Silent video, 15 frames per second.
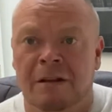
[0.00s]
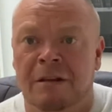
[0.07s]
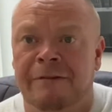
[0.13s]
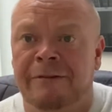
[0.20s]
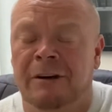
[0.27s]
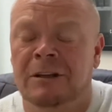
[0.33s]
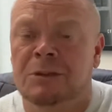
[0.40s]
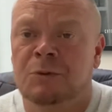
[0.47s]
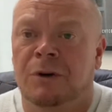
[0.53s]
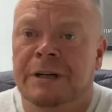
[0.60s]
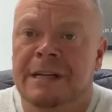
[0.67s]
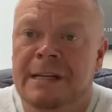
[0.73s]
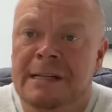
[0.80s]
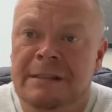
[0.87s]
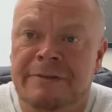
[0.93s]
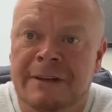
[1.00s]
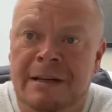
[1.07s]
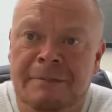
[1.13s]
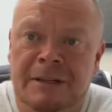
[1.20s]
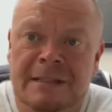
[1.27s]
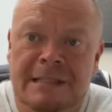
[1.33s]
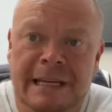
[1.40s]
First one is
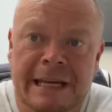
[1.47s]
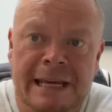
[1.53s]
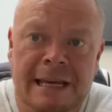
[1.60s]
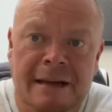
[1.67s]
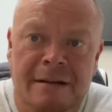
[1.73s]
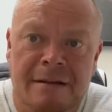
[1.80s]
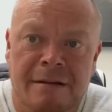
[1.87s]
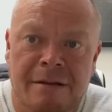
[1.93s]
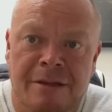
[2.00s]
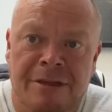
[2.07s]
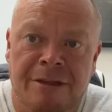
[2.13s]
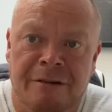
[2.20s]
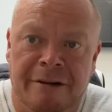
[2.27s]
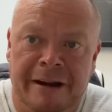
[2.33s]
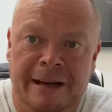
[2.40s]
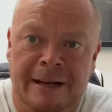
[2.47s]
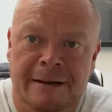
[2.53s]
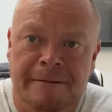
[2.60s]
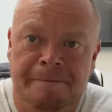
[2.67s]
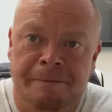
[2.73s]
vitamin D3.